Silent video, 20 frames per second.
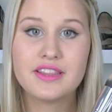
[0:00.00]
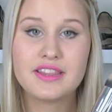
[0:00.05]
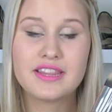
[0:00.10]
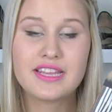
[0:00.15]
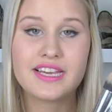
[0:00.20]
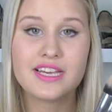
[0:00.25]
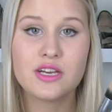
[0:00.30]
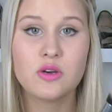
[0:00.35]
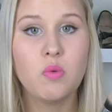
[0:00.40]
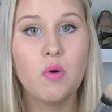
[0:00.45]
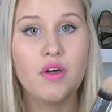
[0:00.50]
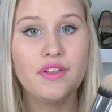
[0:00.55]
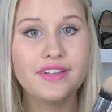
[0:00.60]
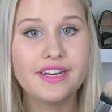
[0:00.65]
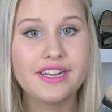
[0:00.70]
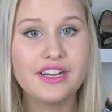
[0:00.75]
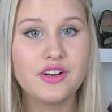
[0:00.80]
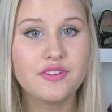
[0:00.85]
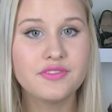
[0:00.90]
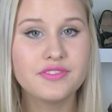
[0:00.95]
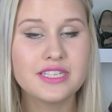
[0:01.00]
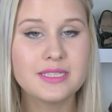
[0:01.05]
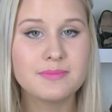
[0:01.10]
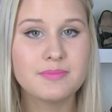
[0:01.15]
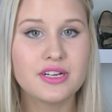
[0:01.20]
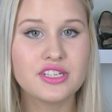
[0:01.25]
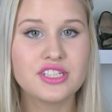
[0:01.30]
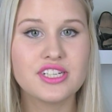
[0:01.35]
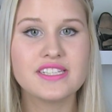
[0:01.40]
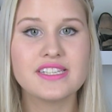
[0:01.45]
the quality of these
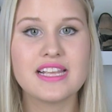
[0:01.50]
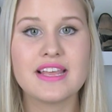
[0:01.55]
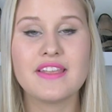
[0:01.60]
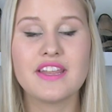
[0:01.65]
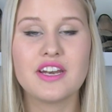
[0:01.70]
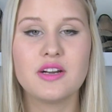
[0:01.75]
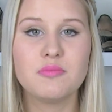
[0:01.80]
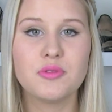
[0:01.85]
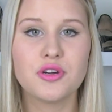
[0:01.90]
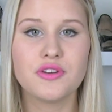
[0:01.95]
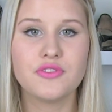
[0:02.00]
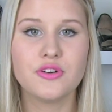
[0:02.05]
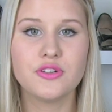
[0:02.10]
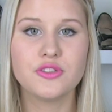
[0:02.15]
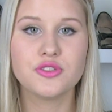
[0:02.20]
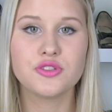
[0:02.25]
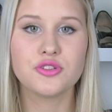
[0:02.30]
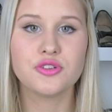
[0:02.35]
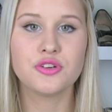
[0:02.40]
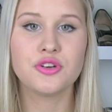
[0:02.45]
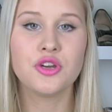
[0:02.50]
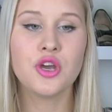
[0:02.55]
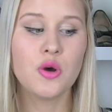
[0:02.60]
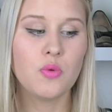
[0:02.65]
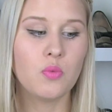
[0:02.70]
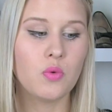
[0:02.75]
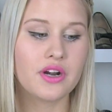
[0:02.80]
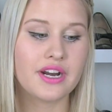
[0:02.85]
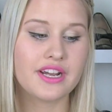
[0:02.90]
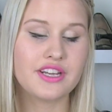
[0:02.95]
brushes, and then I'll move on to
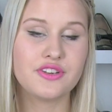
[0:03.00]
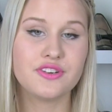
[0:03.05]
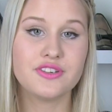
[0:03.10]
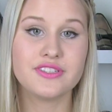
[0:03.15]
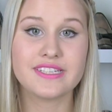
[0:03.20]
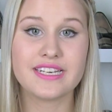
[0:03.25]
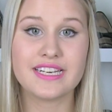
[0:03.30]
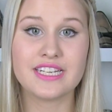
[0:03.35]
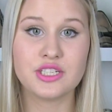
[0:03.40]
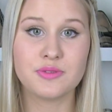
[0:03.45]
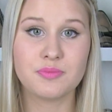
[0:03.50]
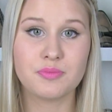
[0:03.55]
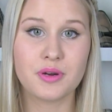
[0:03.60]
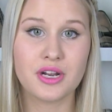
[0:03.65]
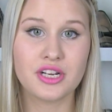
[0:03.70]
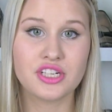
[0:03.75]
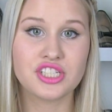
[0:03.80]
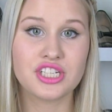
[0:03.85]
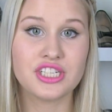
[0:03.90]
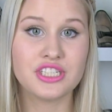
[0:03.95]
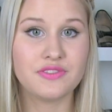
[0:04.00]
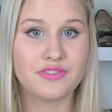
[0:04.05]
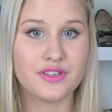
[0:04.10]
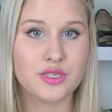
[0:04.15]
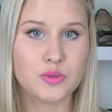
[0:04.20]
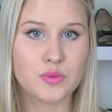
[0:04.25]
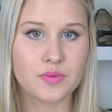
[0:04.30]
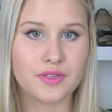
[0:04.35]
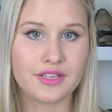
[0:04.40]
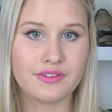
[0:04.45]
what I use each brush
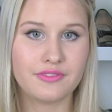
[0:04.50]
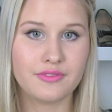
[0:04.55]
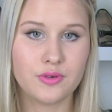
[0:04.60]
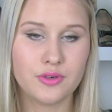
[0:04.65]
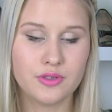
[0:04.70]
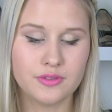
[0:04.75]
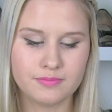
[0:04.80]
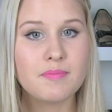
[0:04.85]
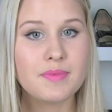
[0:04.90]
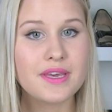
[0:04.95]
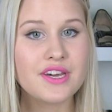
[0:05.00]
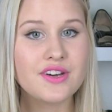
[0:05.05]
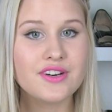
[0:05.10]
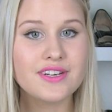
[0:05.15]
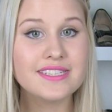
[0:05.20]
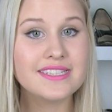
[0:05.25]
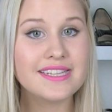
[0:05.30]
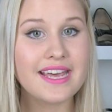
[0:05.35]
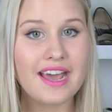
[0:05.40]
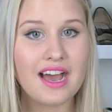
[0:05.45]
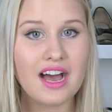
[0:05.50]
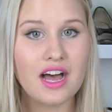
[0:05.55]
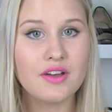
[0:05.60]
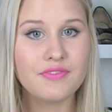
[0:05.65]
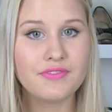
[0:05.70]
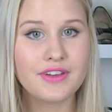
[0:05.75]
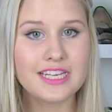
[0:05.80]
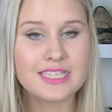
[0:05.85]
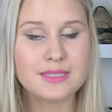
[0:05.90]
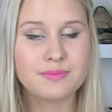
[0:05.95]
individually for. Because they
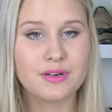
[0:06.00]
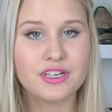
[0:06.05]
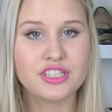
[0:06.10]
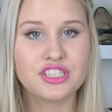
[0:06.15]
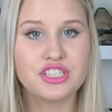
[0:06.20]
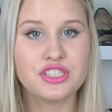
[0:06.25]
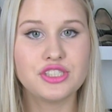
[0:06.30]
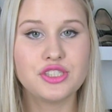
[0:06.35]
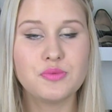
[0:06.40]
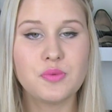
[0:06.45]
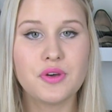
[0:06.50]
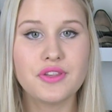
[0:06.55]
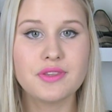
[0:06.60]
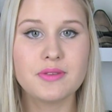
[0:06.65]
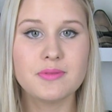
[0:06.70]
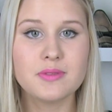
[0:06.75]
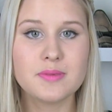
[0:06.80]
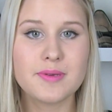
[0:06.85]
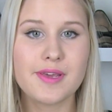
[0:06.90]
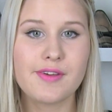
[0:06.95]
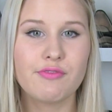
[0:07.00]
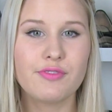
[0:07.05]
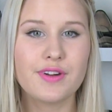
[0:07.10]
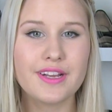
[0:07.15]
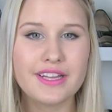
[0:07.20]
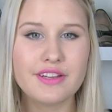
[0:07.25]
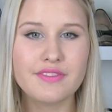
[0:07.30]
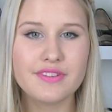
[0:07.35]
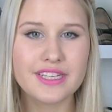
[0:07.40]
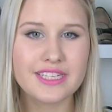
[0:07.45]
are face brushes, you want them to be
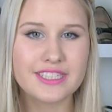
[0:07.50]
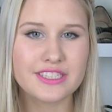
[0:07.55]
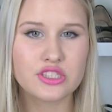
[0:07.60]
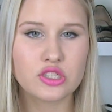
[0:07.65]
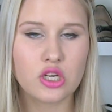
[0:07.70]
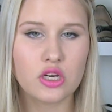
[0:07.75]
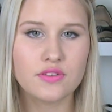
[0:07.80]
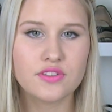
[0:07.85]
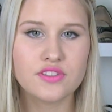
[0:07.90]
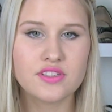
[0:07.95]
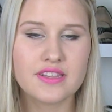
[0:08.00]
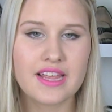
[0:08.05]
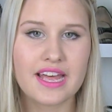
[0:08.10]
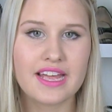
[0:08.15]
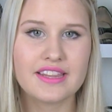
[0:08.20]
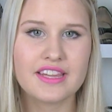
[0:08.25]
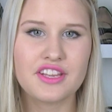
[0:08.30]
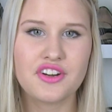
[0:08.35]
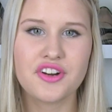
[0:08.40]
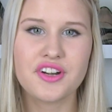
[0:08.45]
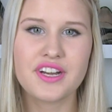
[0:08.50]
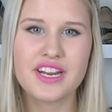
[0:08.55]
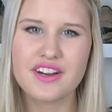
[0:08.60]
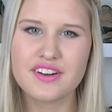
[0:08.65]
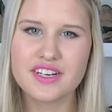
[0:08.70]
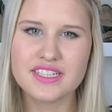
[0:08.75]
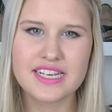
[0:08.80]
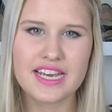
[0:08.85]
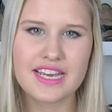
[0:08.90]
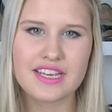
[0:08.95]
really soft so that they don't
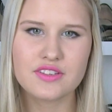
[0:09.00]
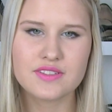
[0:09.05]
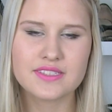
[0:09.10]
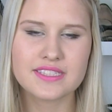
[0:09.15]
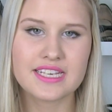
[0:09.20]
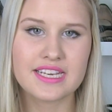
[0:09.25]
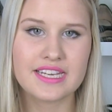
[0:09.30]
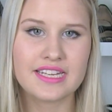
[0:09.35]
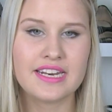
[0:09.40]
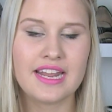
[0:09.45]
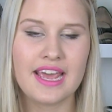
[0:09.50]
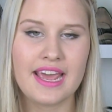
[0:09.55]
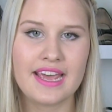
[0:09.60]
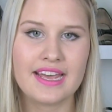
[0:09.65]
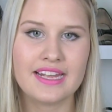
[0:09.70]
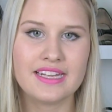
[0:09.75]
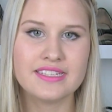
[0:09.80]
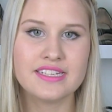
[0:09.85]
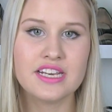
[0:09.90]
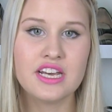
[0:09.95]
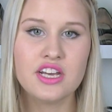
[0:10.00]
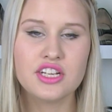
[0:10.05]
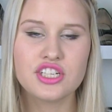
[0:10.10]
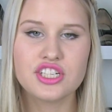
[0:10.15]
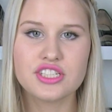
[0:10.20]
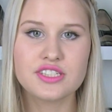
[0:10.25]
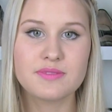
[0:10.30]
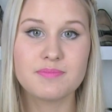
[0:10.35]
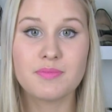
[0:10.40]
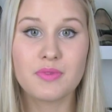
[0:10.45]
irritate your skin and
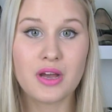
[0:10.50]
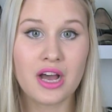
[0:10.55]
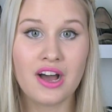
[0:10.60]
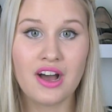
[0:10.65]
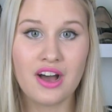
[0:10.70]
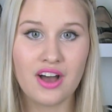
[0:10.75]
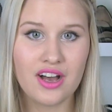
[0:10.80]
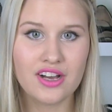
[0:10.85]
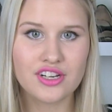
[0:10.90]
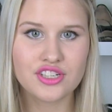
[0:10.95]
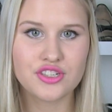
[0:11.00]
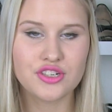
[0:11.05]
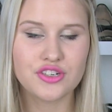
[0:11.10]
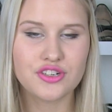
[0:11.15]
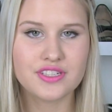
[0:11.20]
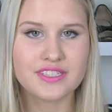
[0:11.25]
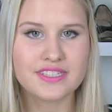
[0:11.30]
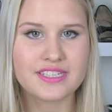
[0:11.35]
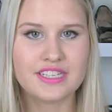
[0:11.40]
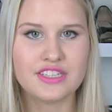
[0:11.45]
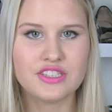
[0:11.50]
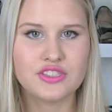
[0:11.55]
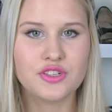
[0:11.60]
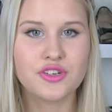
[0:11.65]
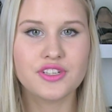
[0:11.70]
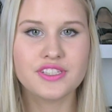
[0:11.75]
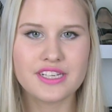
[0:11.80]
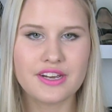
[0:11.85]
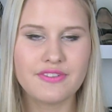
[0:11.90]
just are harsh on your skin. So